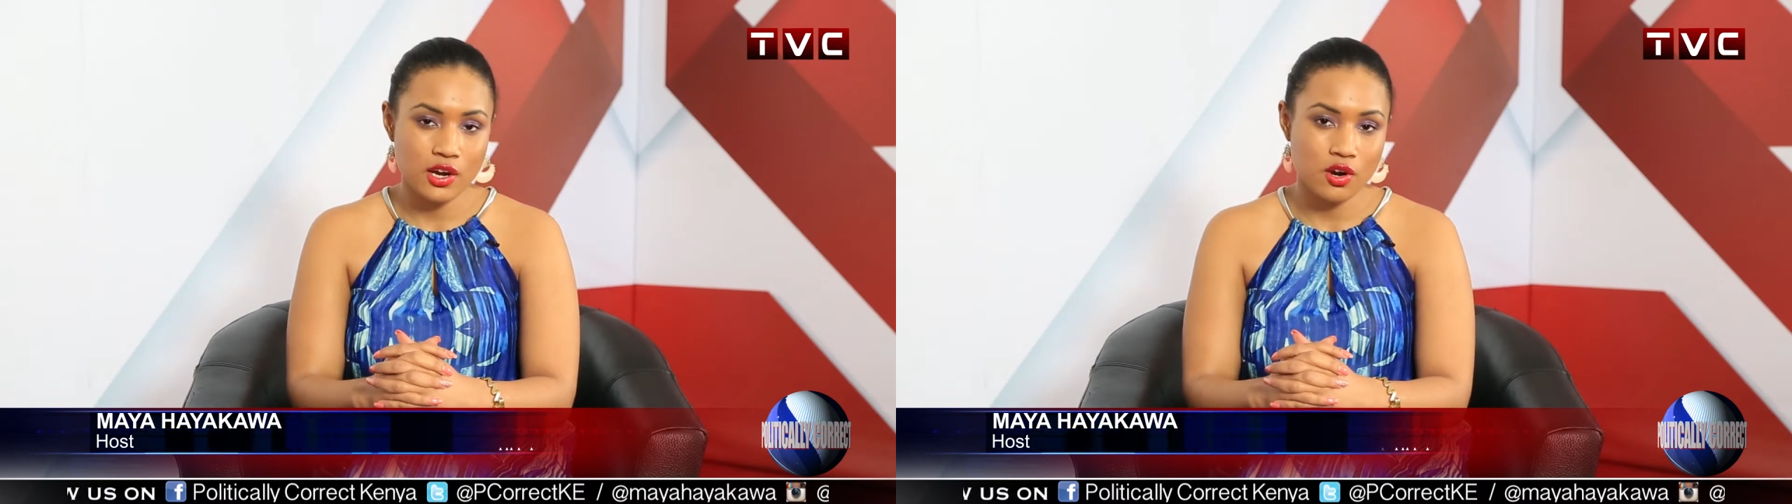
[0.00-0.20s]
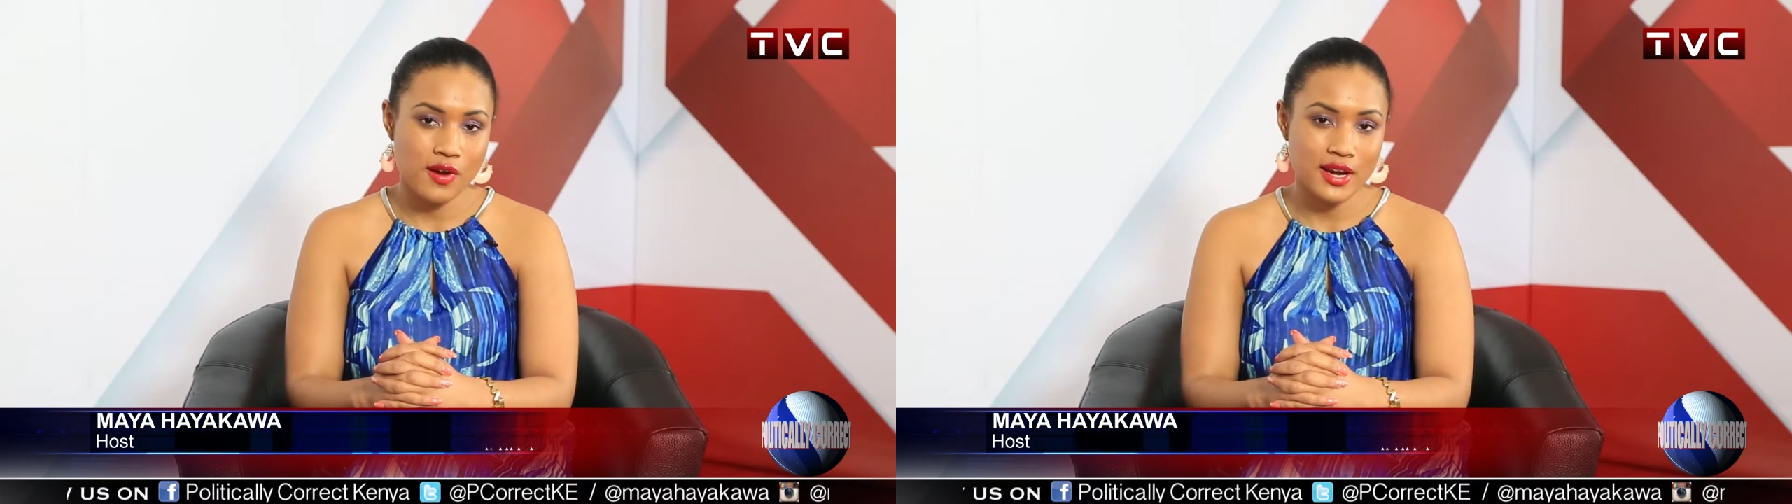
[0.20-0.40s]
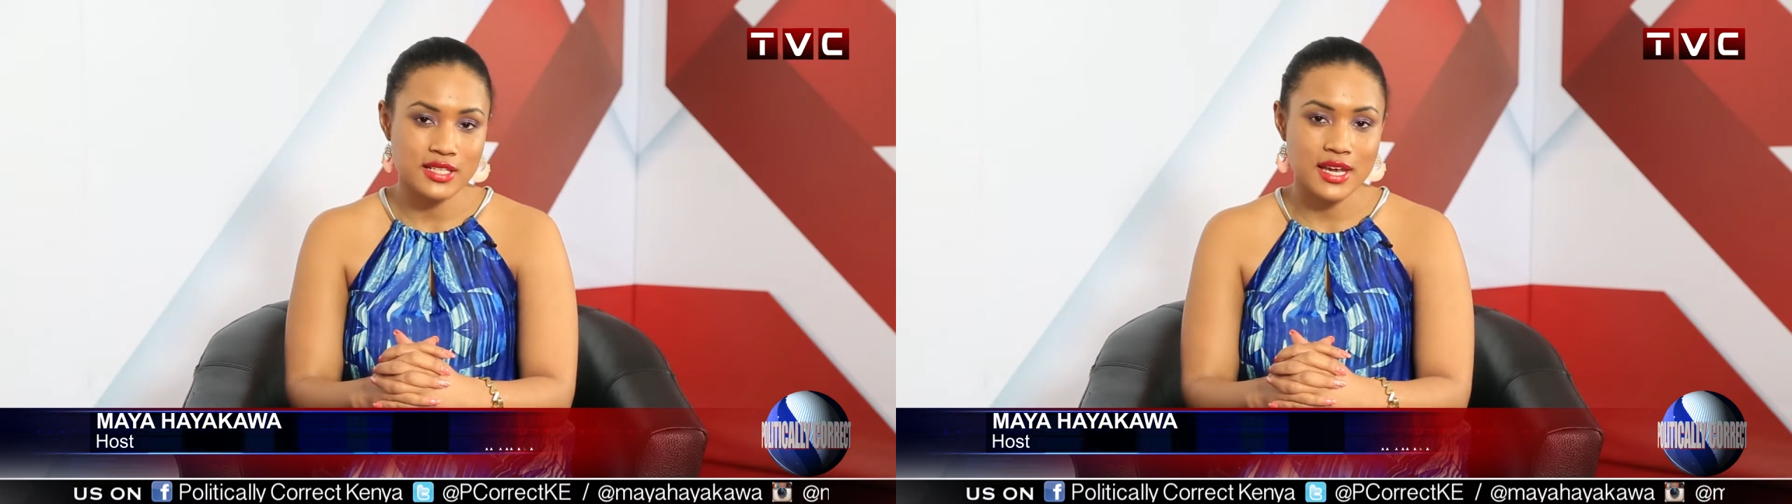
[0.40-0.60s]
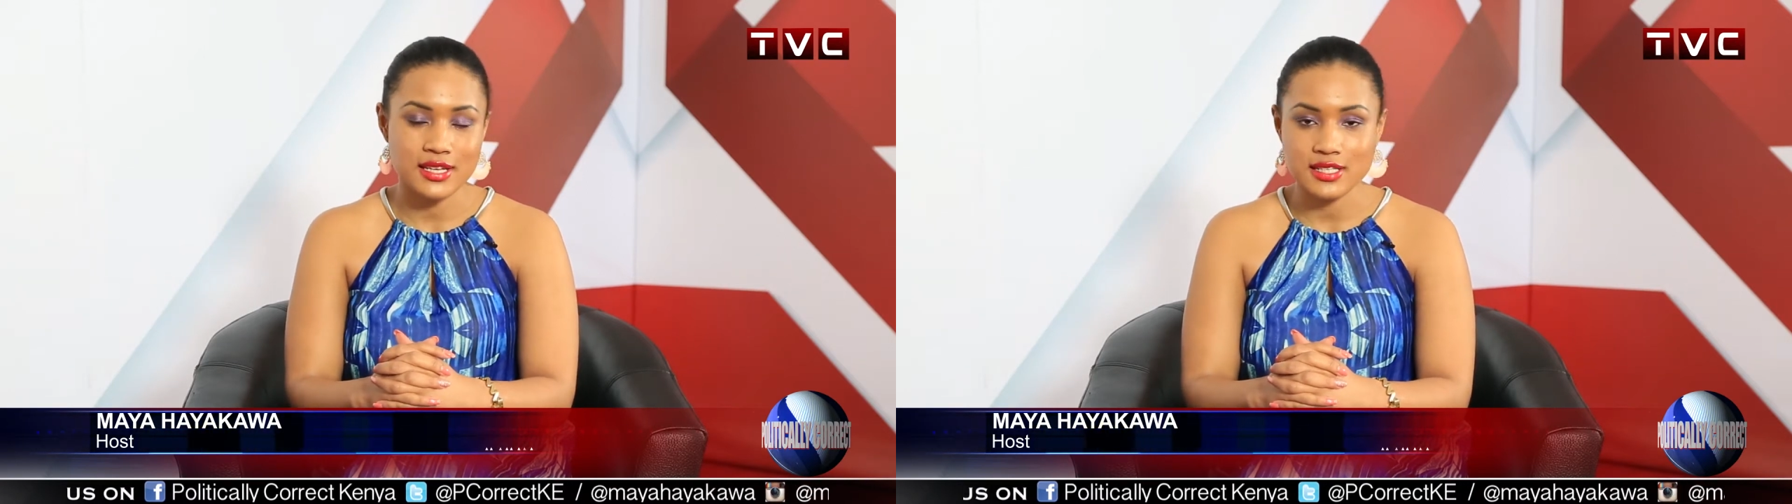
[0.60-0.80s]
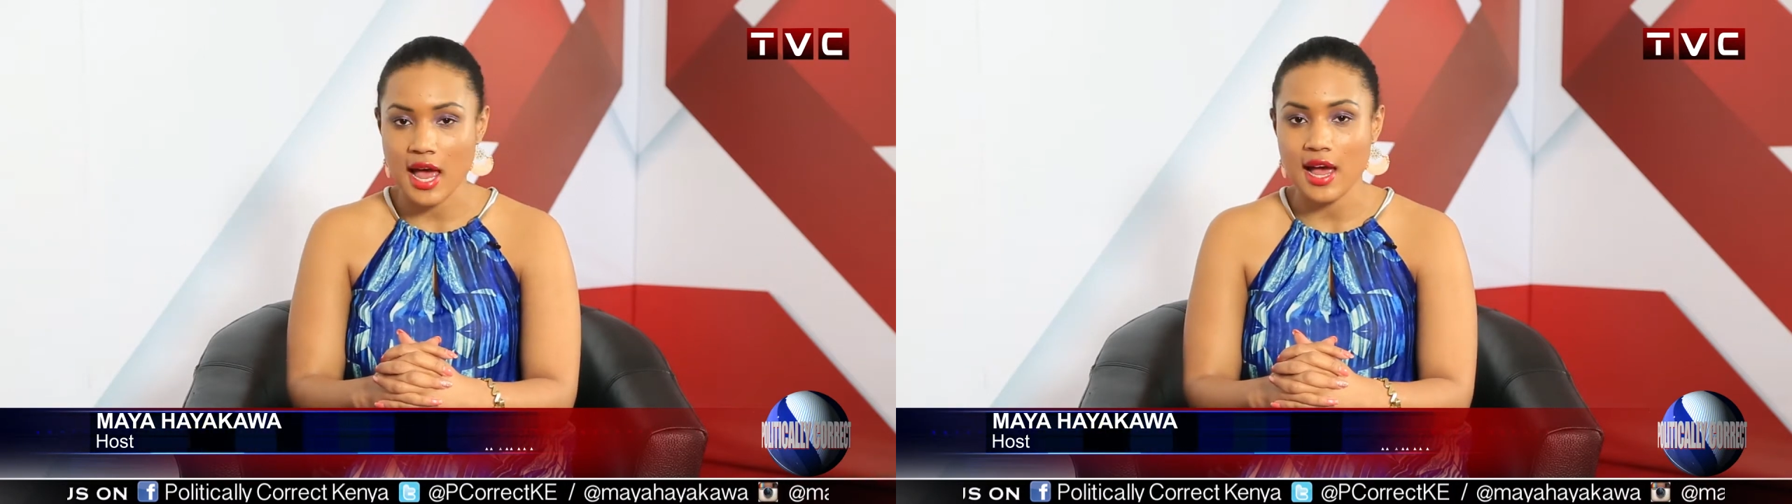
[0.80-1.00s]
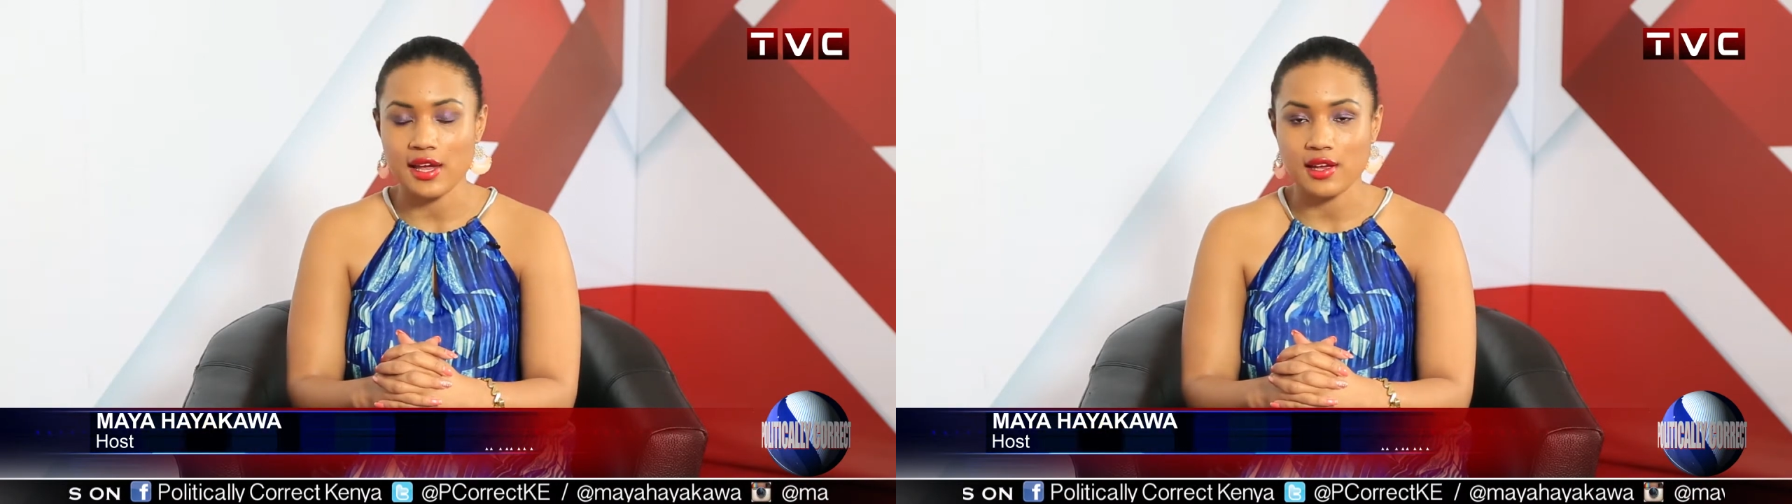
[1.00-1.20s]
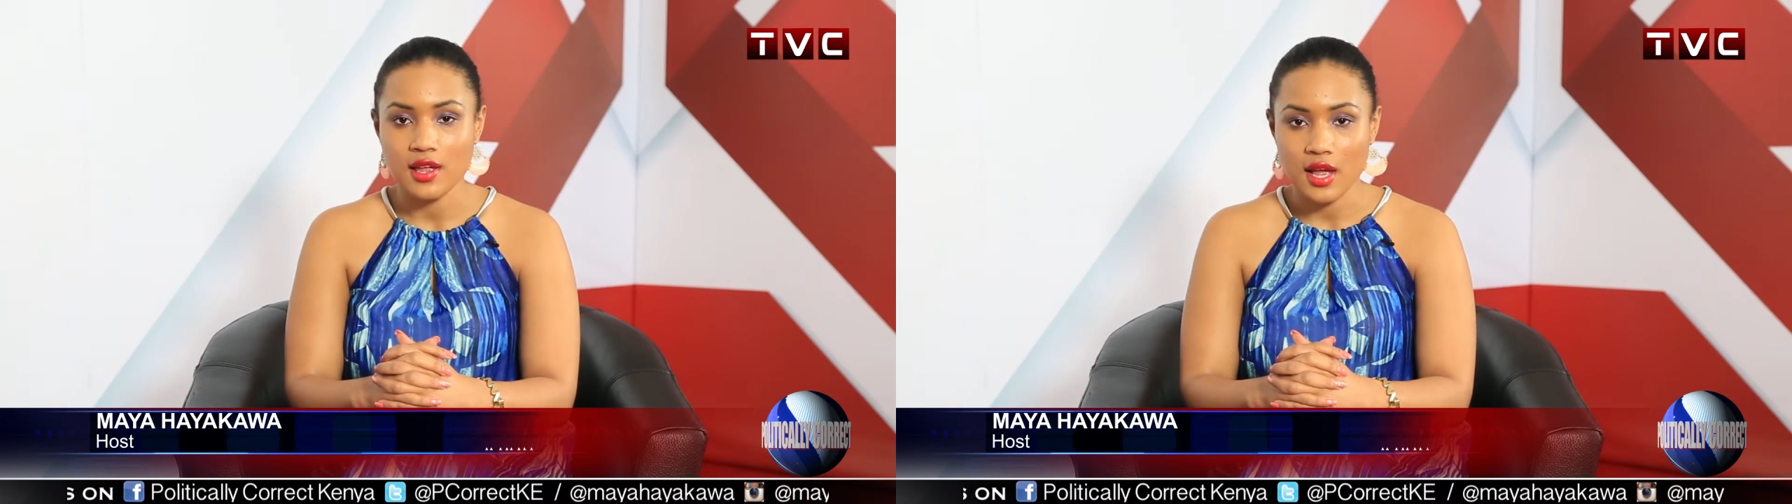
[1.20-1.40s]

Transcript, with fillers: Correct and I,